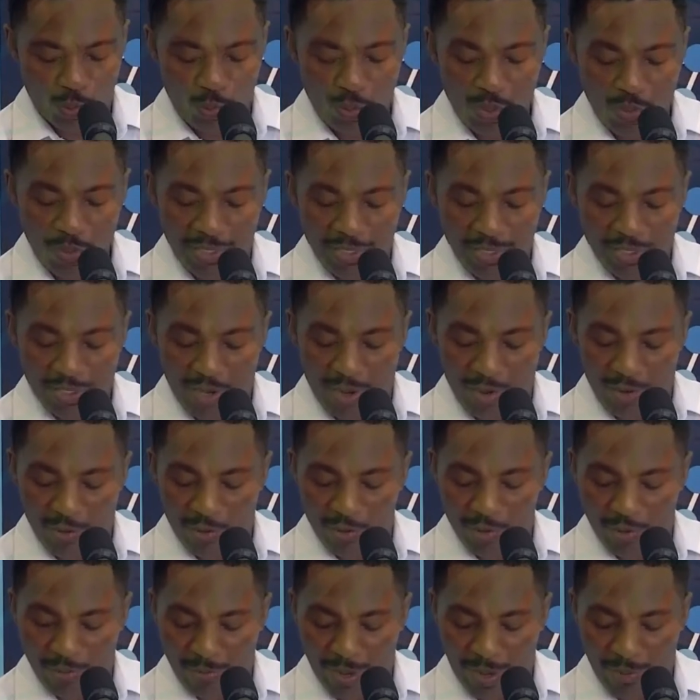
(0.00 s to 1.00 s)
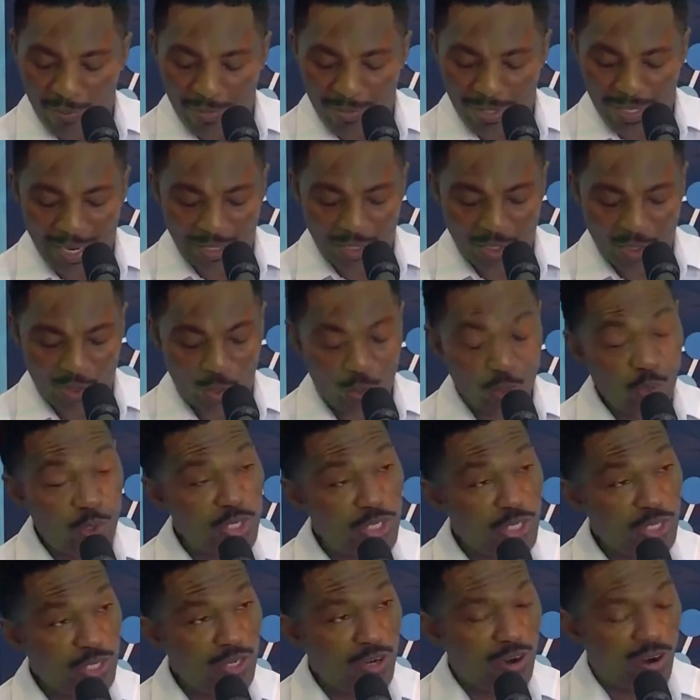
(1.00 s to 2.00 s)
We must always remember that our
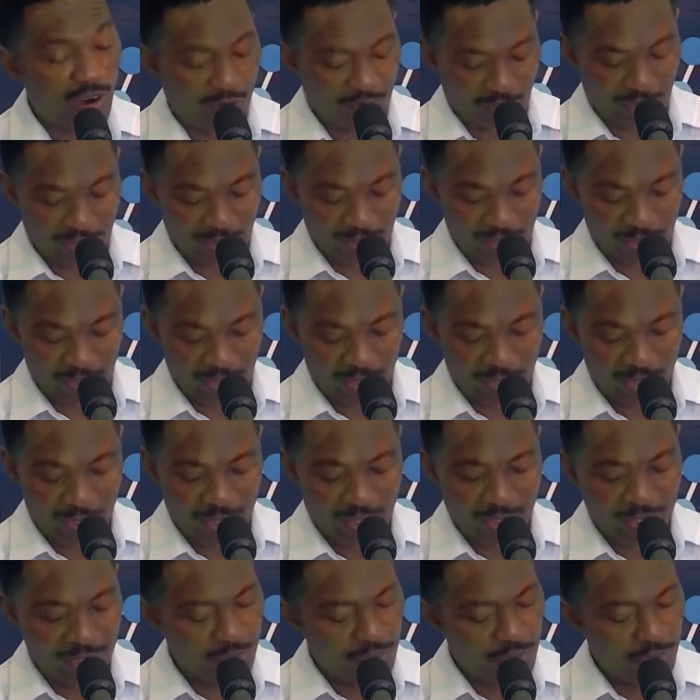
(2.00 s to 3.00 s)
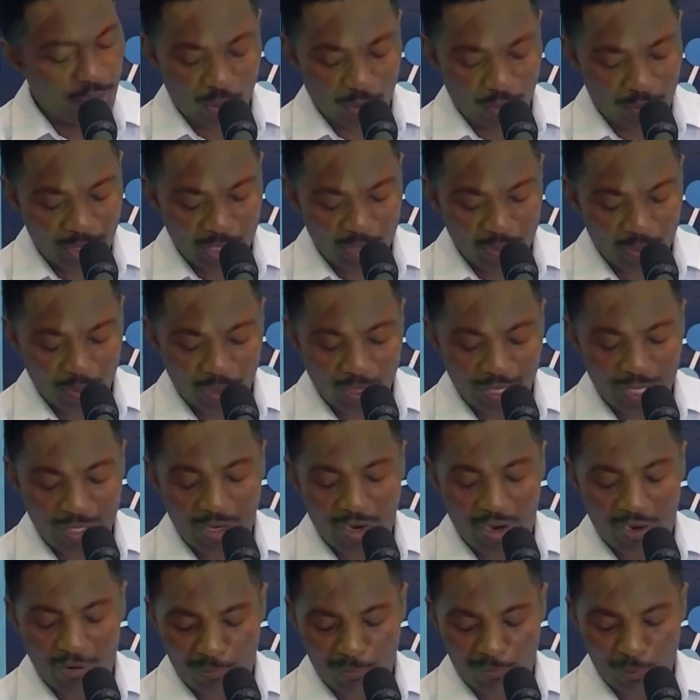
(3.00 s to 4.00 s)
ocean offers so much more than
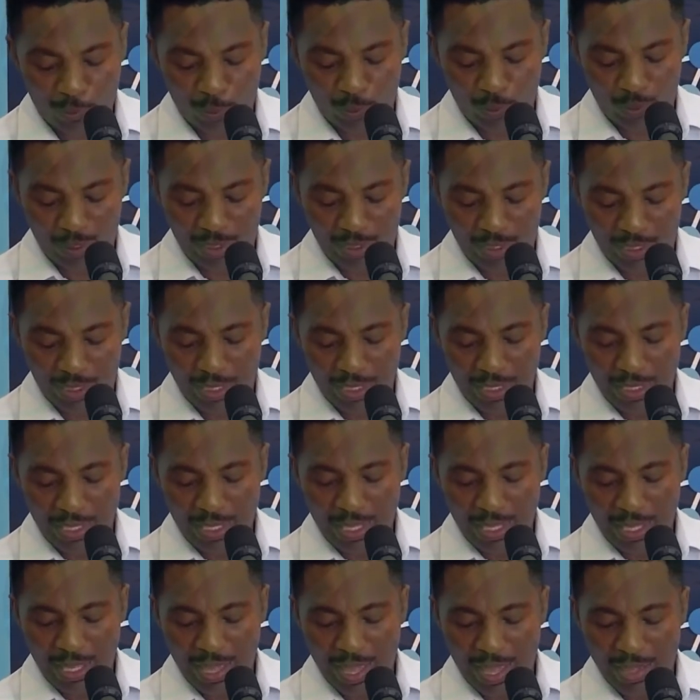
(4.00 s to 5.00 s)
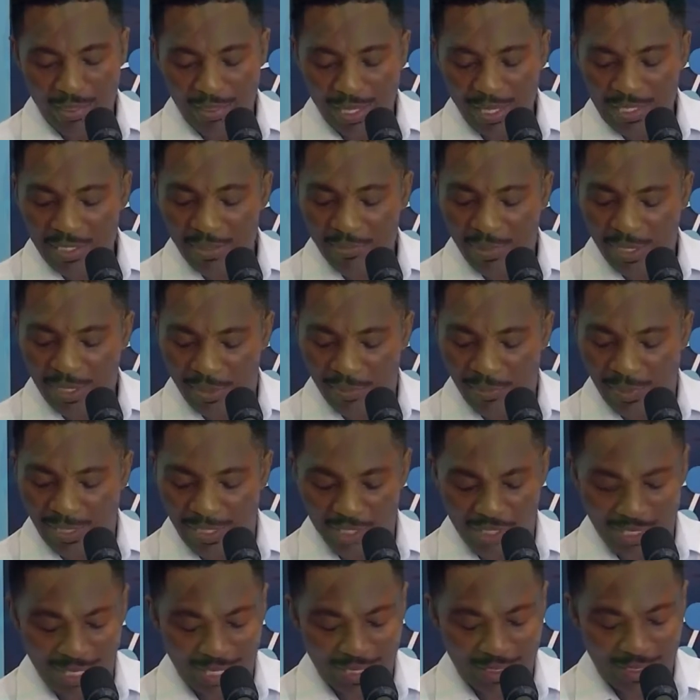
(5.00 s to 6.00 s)
our food. And this must be the
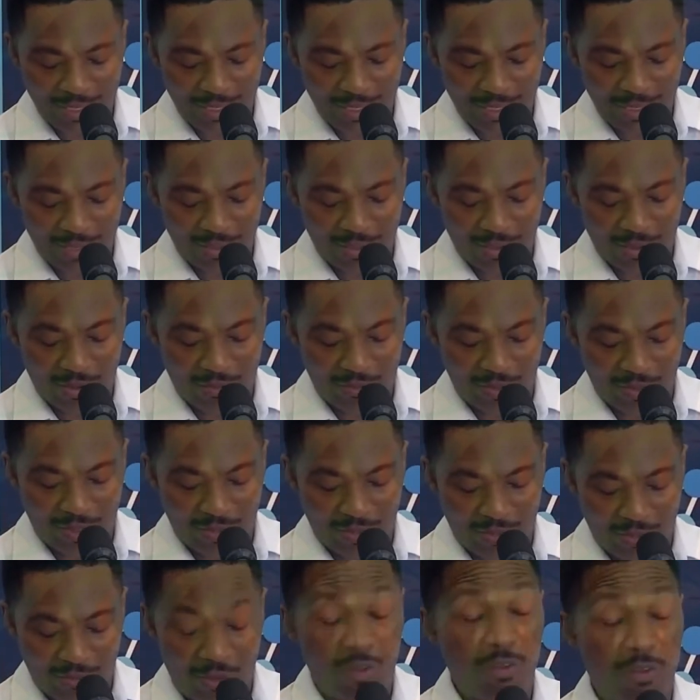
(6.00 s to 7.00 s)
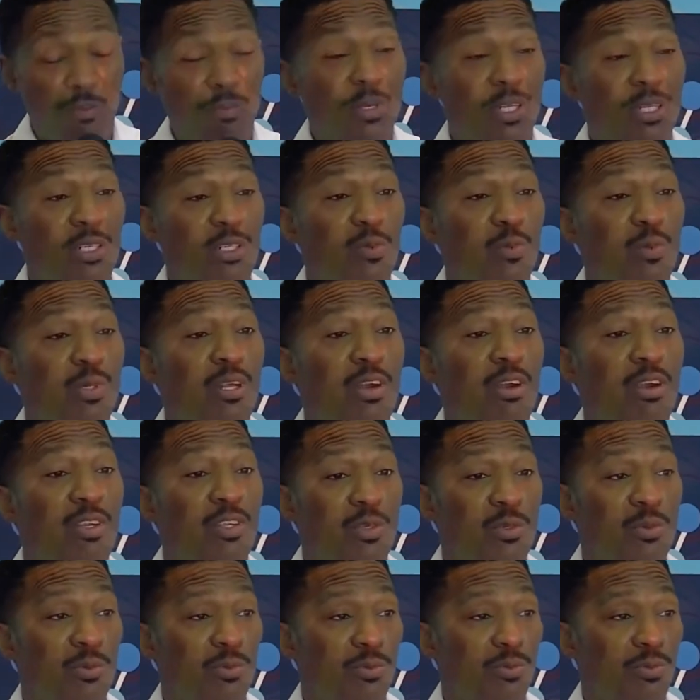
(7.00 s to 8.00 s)
genesis of involvement with our
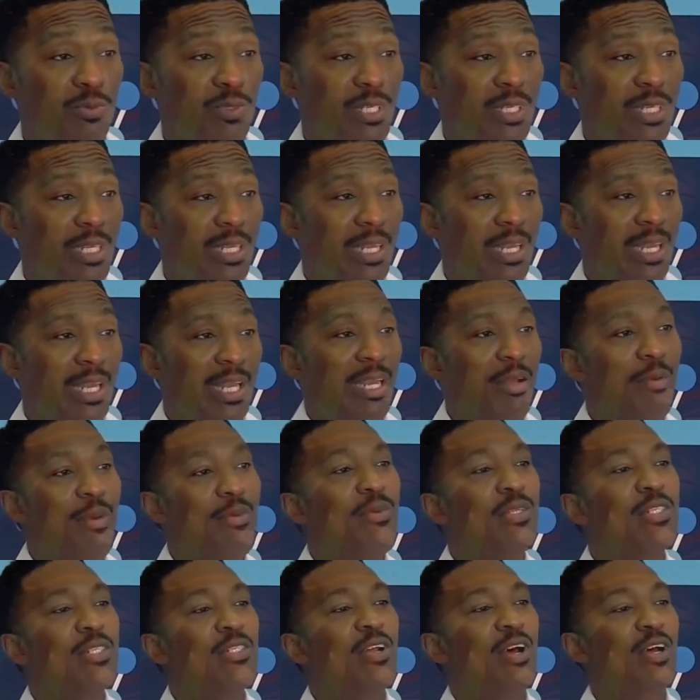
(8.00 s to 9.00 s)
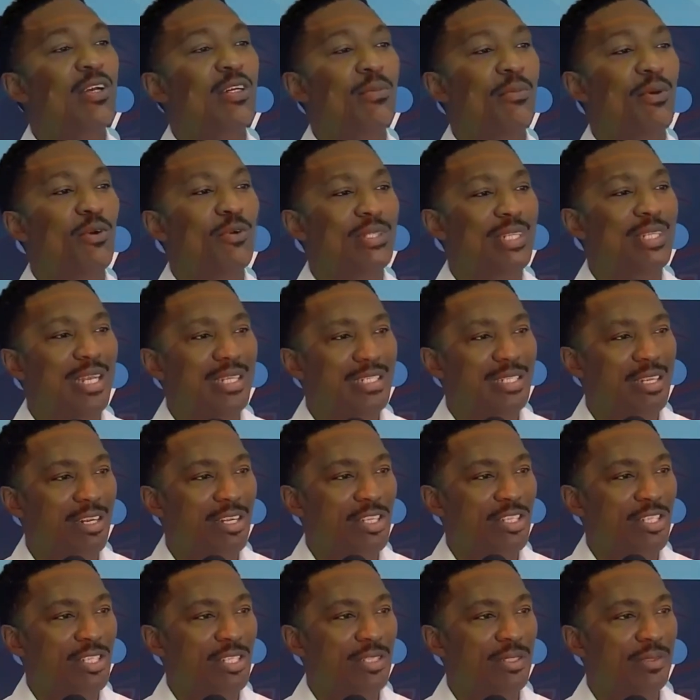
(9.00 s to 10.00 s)
youth. And let me talk about
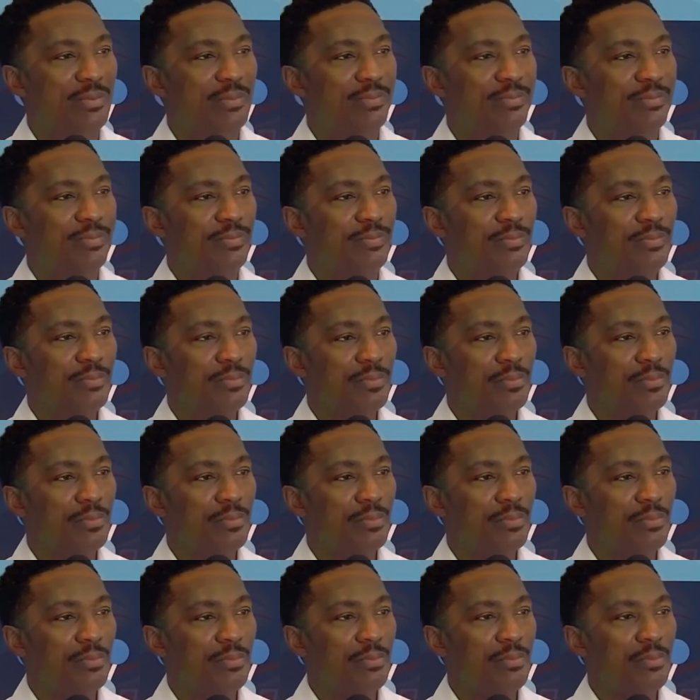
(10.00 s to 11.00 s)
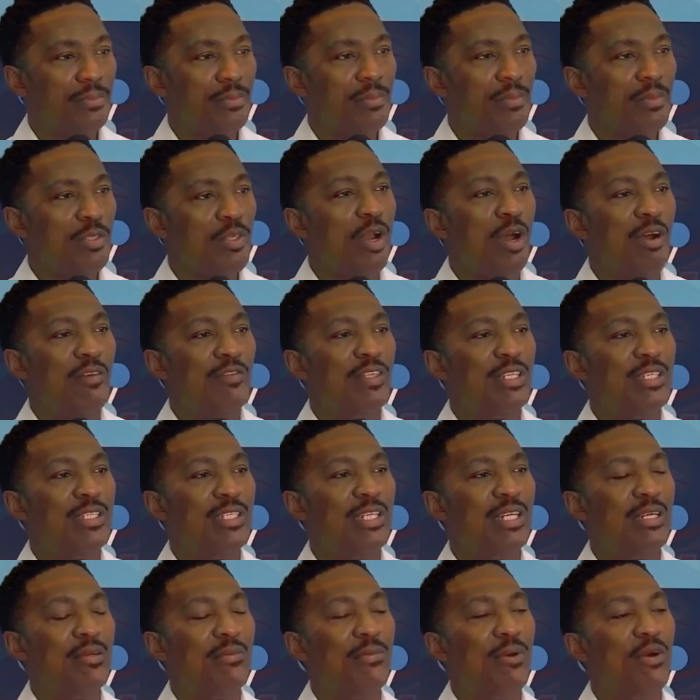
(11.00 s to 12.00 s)
technology. You often
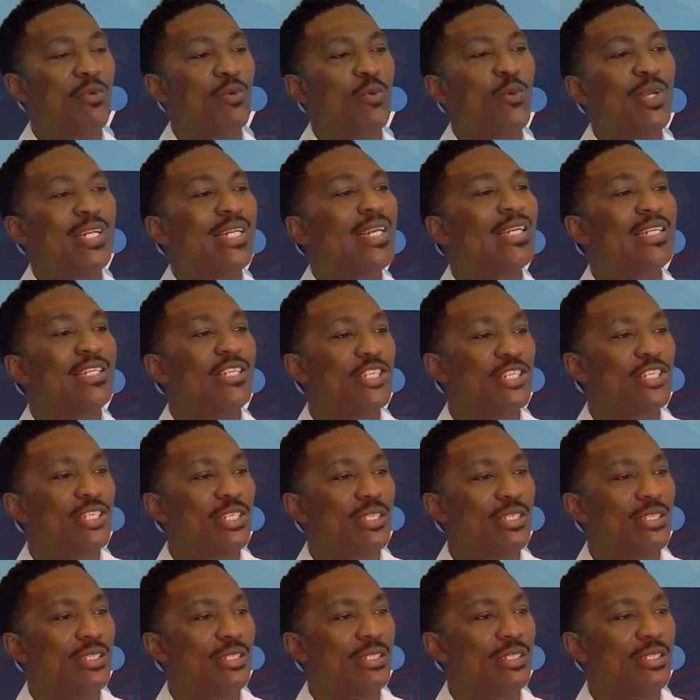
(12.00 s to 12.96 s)
hear about wind energy.